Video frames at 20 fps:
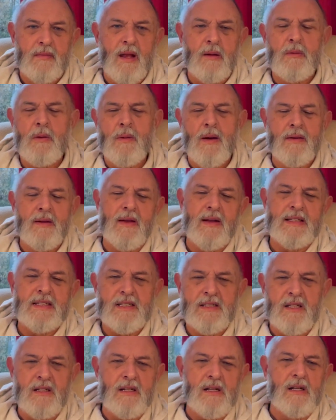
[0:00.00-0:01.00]
And we won't go
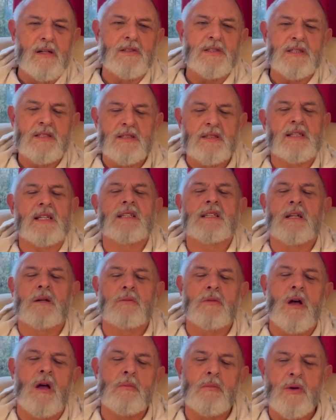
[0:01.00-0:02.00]
into conclusions because that's
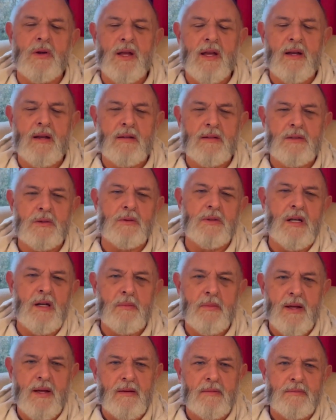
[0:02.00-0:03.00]
not what I'm on here talking
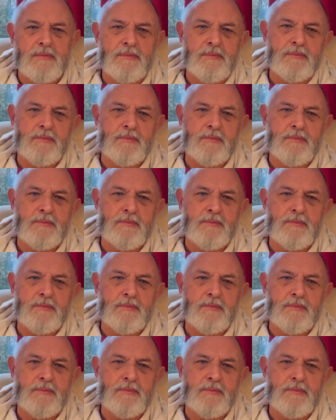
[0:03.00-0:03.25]
about.